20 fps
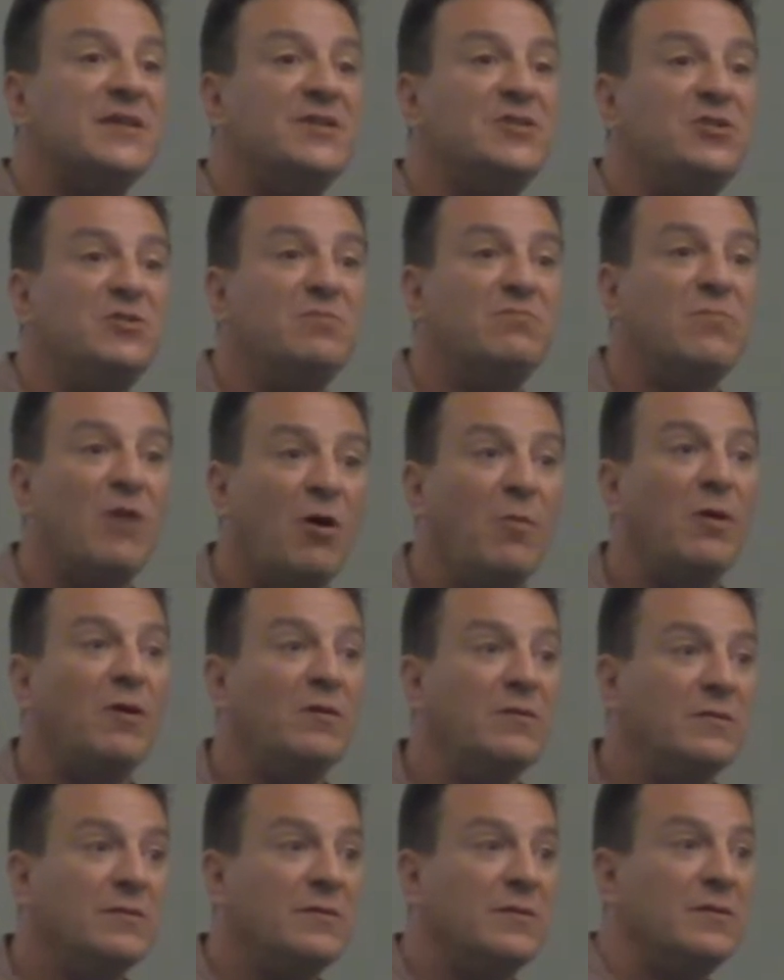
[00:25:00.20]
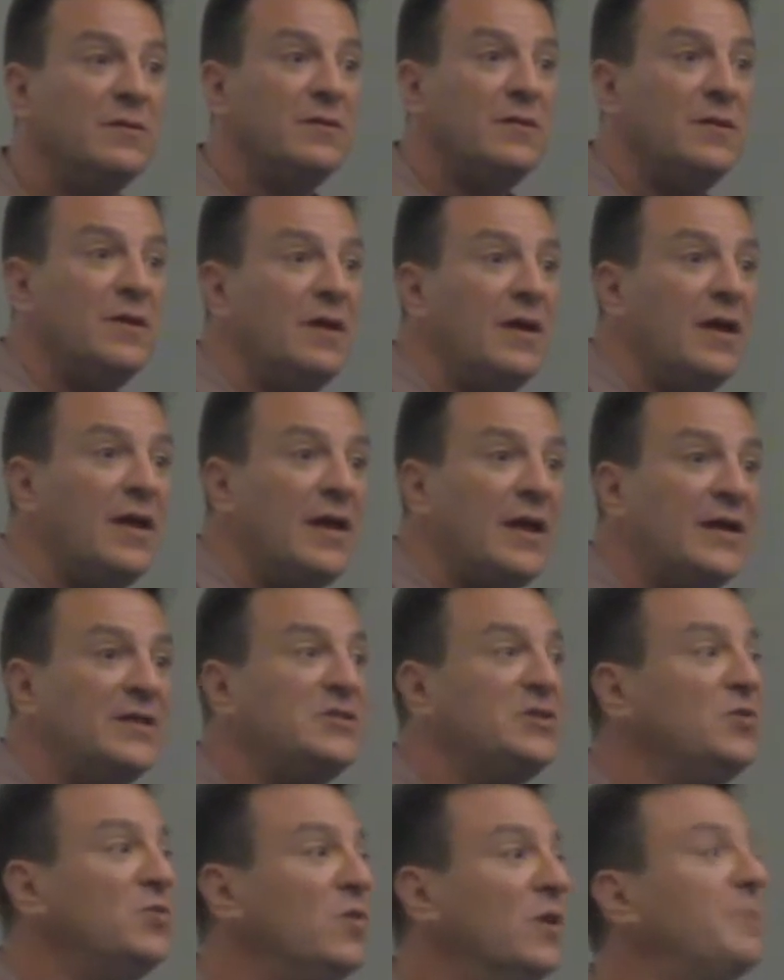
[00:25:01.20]
do mobile and I
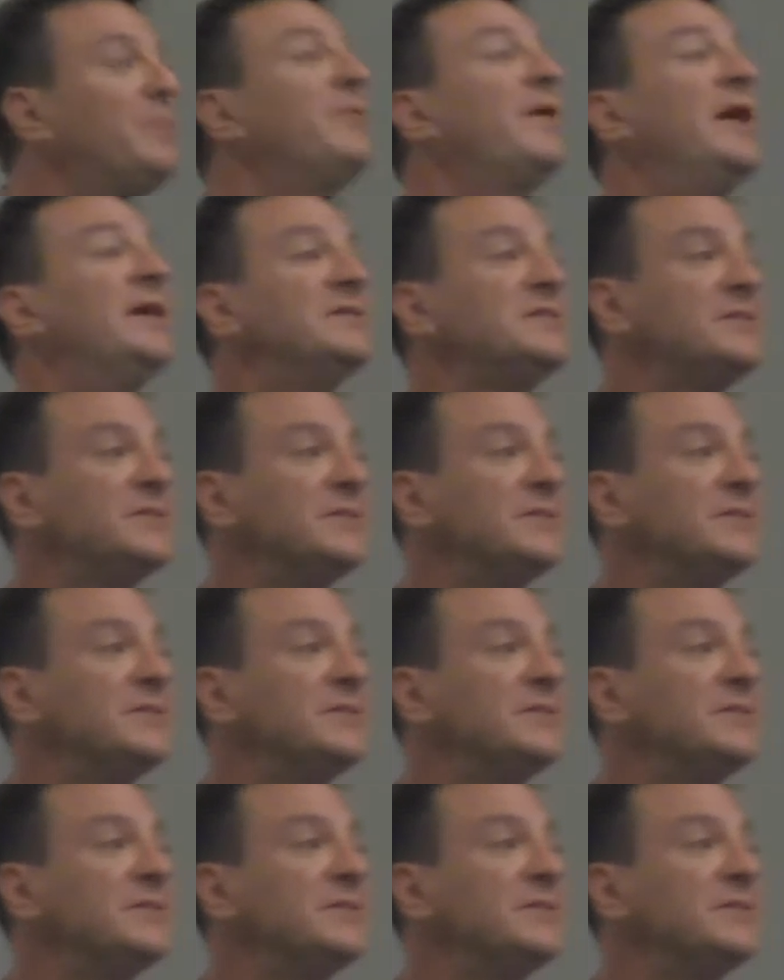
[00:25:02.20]
do WordPress.